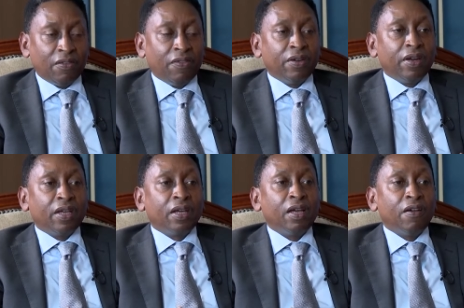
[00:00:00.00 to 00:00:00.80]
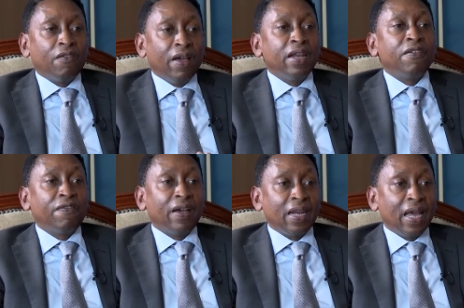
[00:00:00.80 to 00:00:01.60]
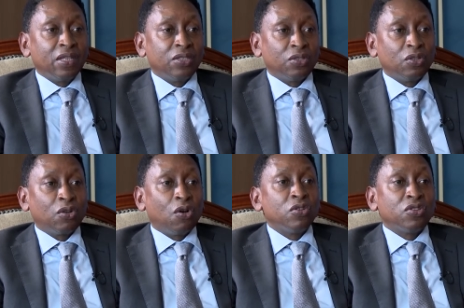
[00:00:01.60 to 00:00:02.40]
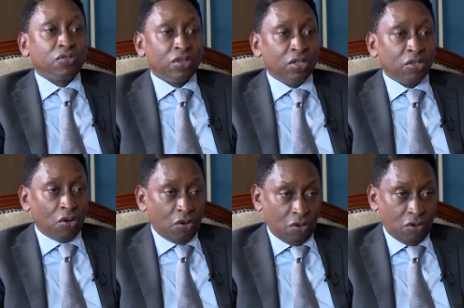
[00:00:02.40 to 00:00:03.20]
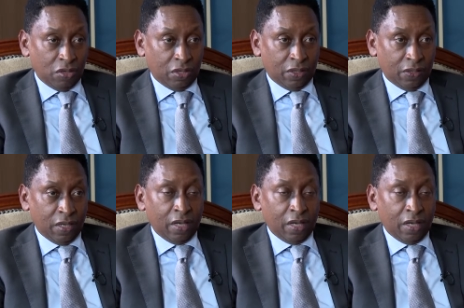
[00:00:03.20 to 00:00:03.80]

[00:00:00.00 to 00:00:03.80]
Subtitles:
suffering any financial constraint or loss.